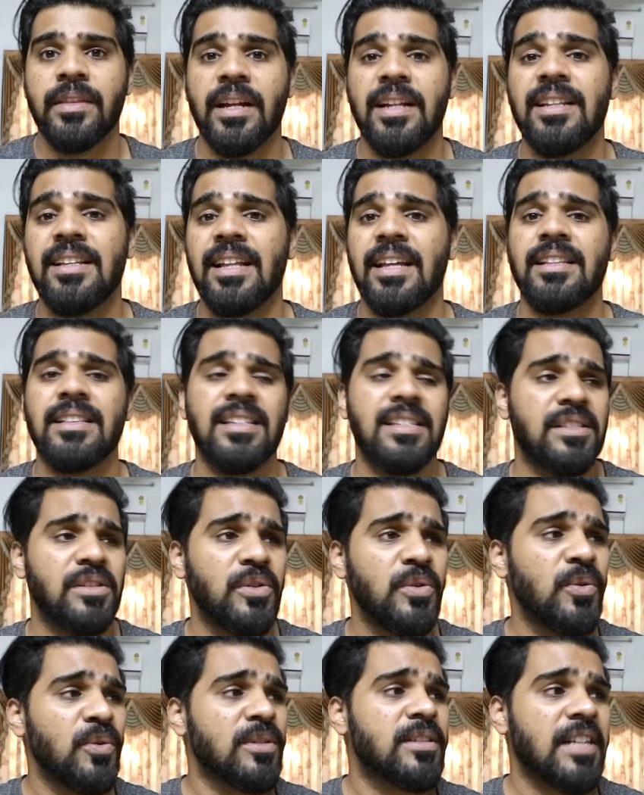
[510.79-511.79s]
There's like these
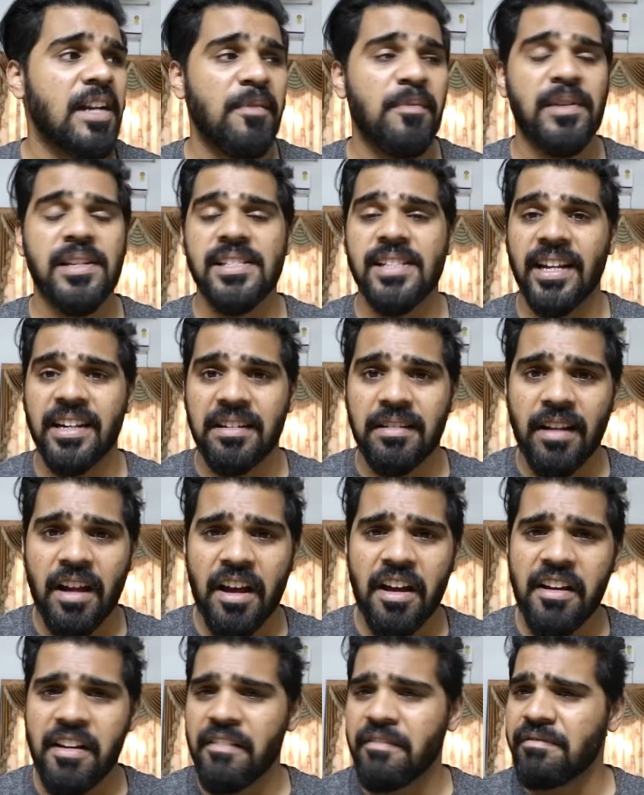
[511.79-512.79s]
huge companies like
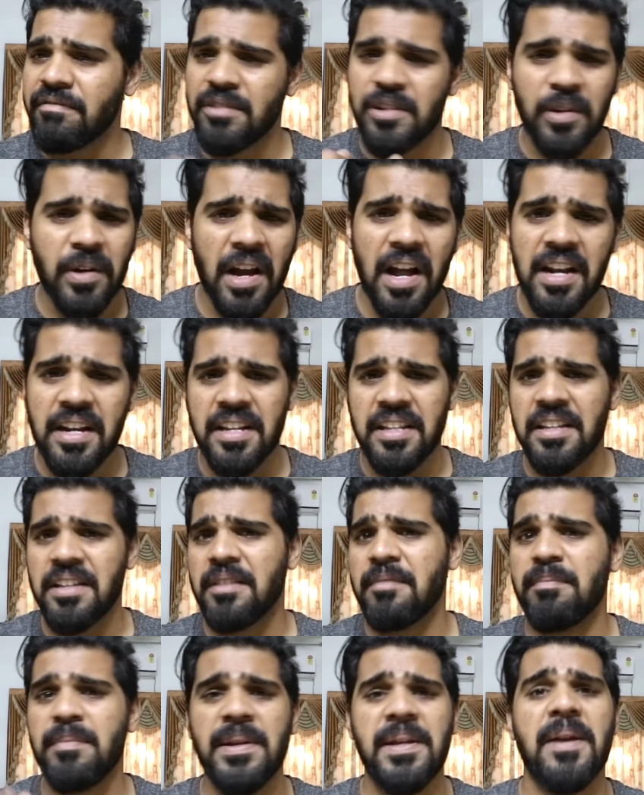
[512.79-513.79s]
Triumph,
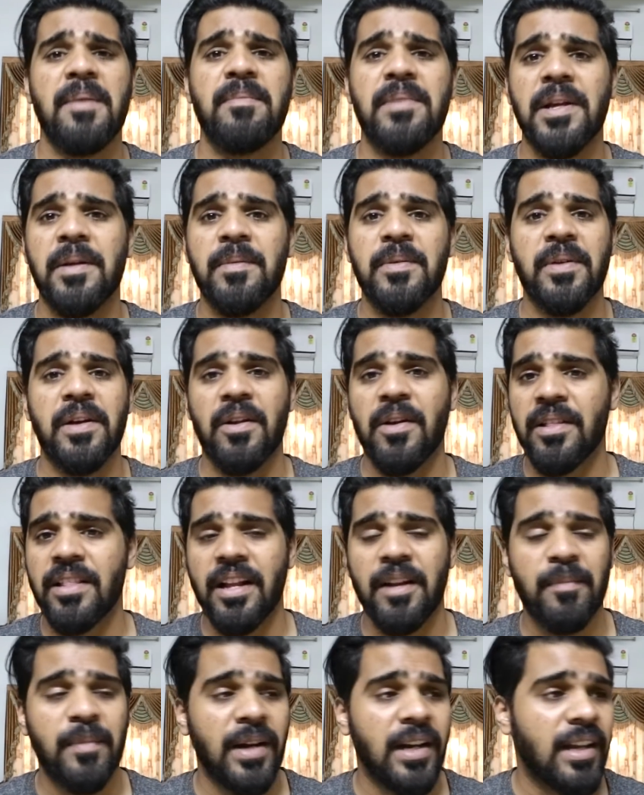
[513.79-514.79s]
Ducati, BMW and all
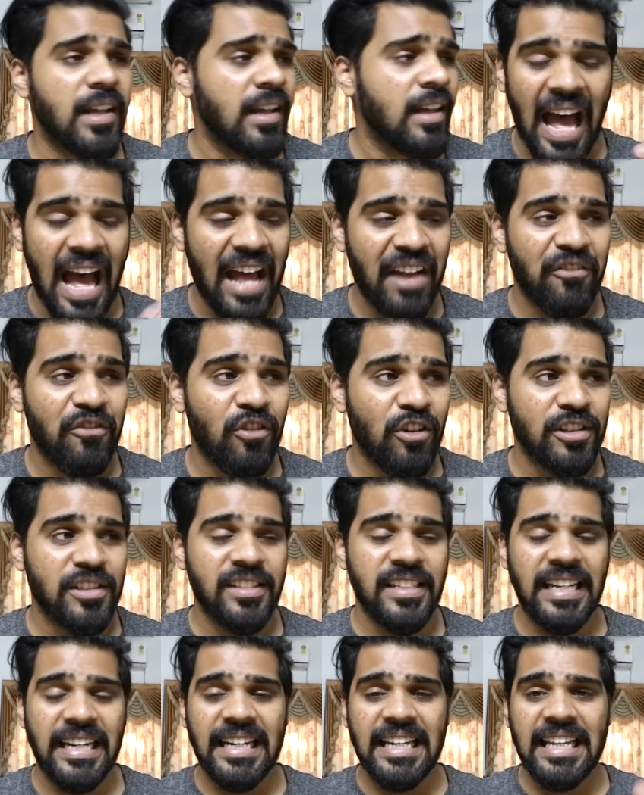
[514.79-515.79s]
that, but
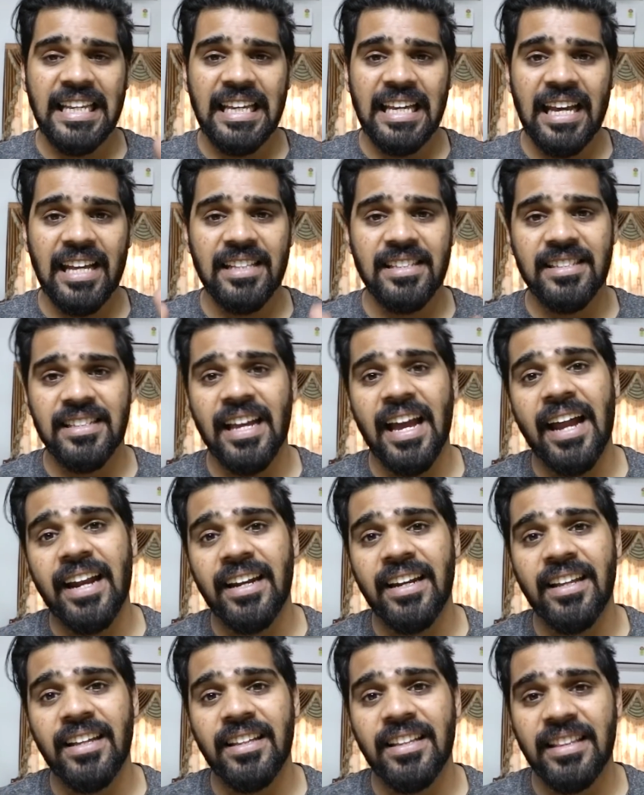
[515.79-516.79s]
unfortunately and
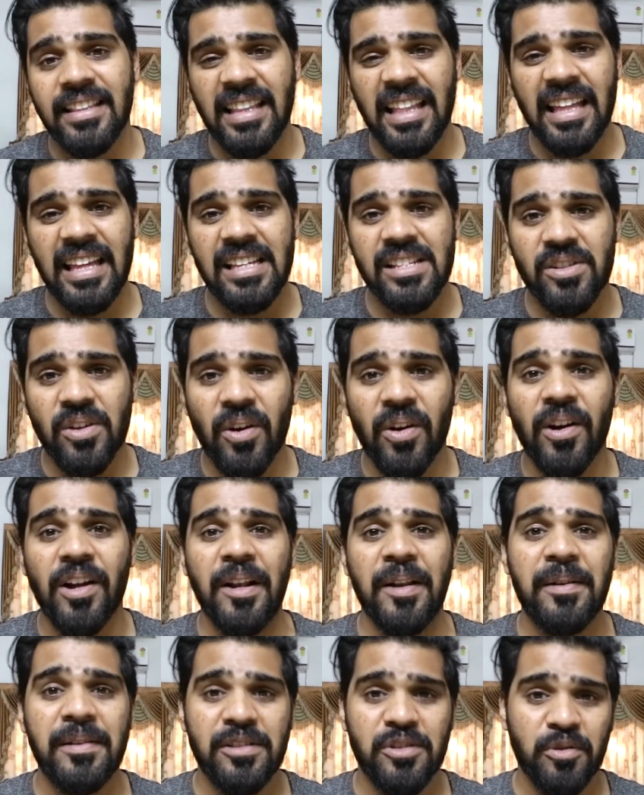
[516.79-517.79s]
sadly, these
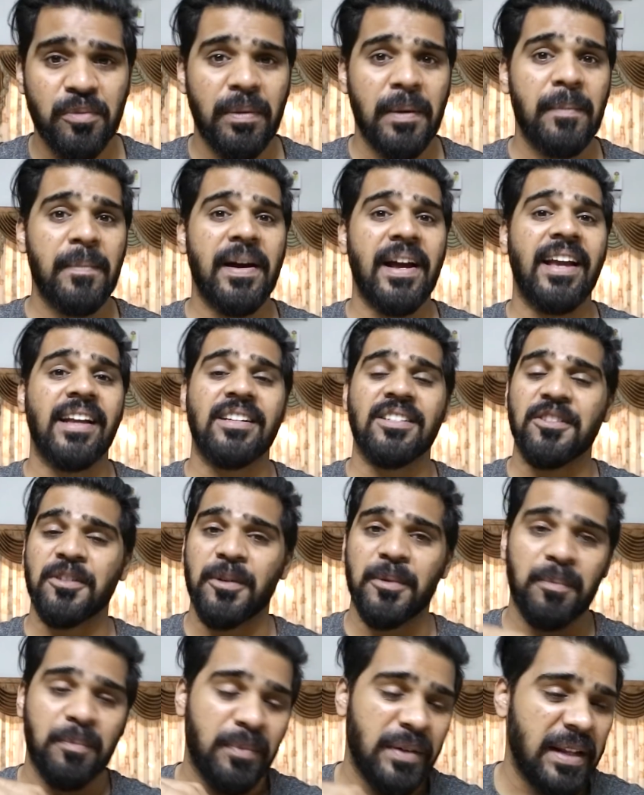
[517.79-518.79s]
all super bikes
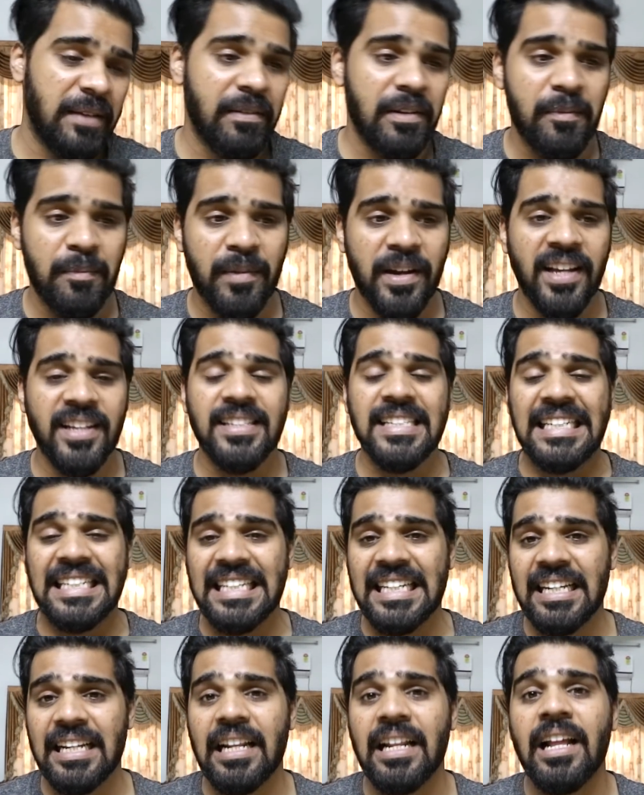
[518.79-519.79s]
or premium bikes
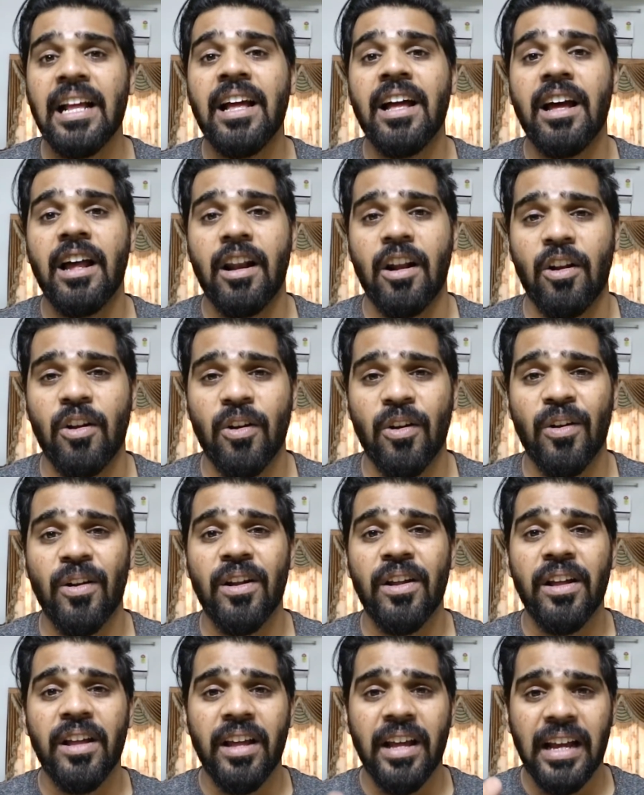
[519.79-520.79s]
still run
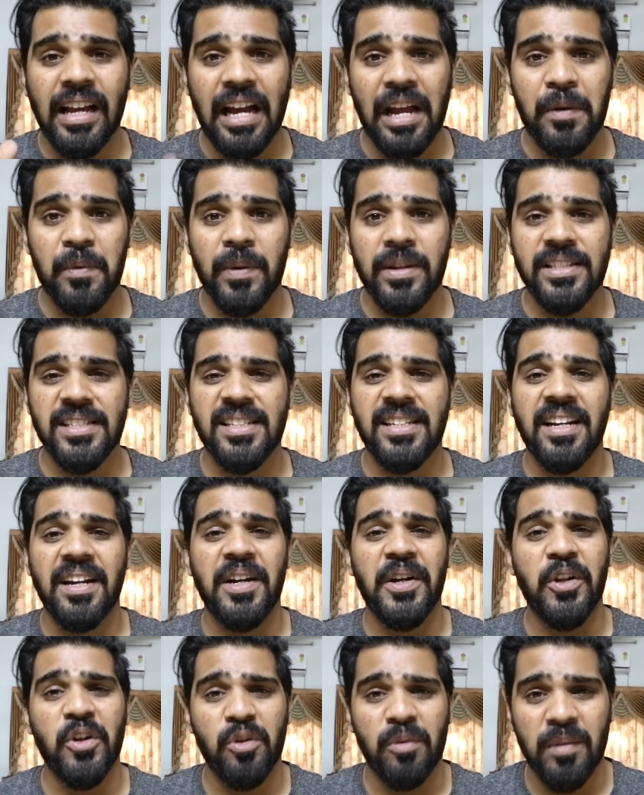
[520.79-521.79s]
on
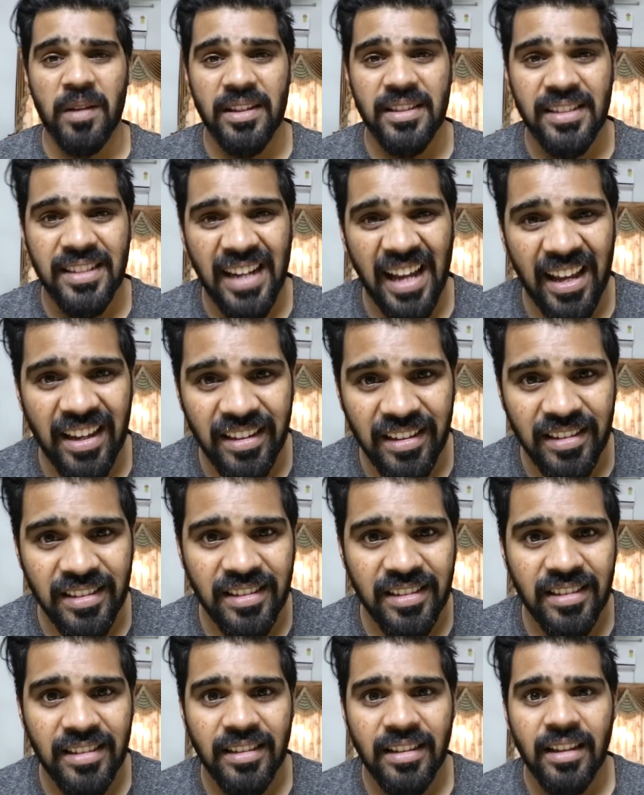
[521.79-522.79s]
conventional tubeless
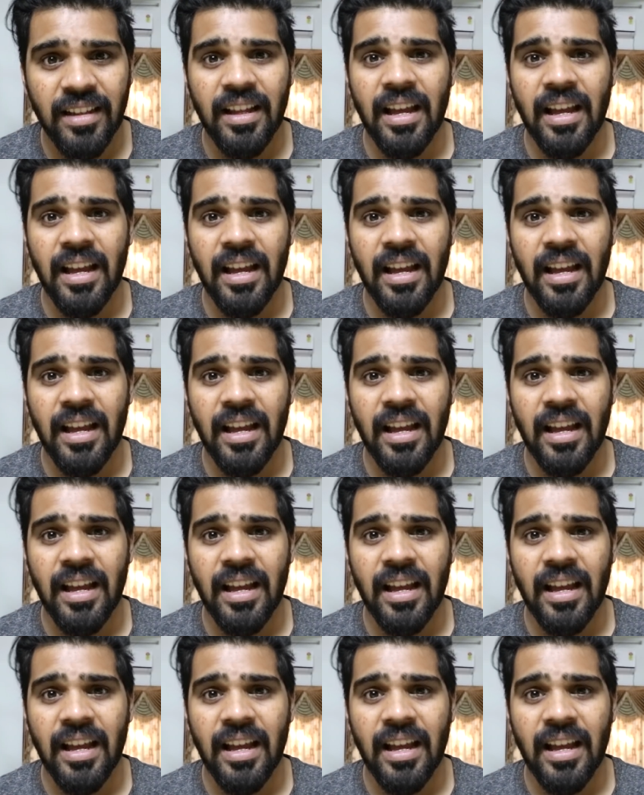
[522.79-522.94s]
tires.